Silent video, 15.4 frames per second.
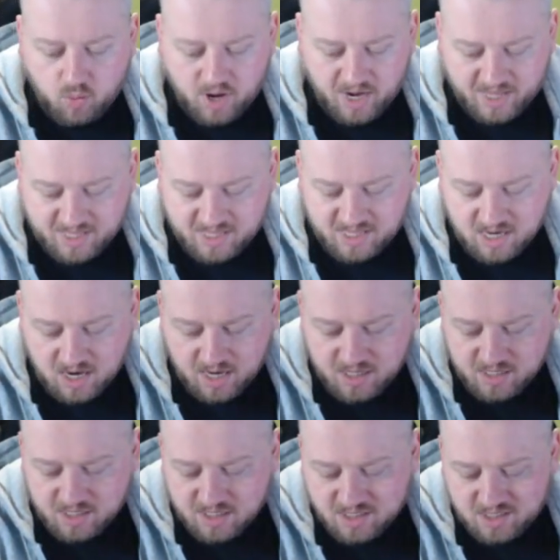where I
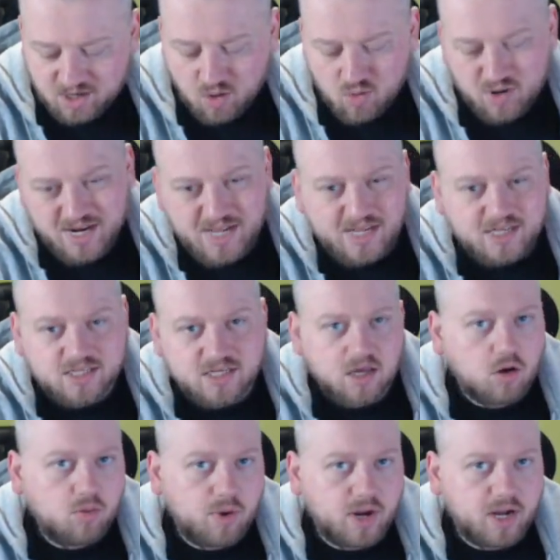kind of don't need to
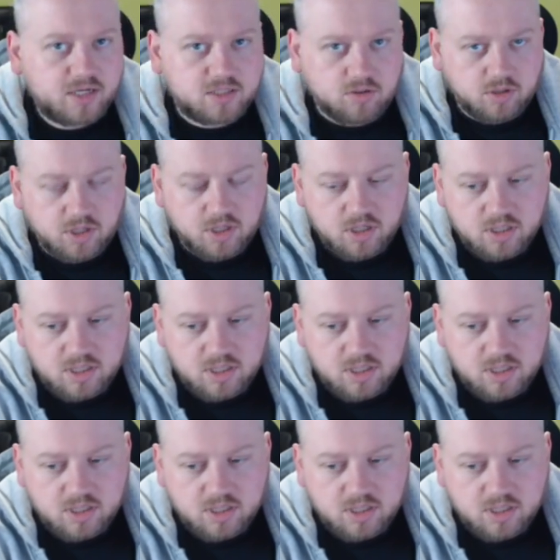go back to it.